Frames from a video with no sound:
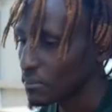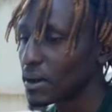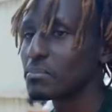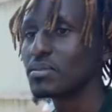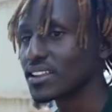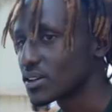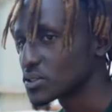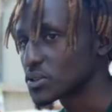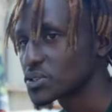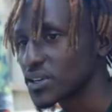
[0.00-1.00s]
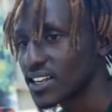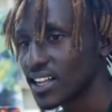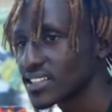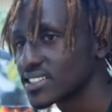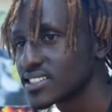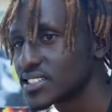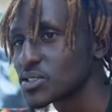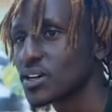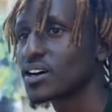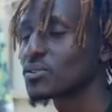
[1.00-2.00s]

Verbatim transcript: My brother was also an artist, so I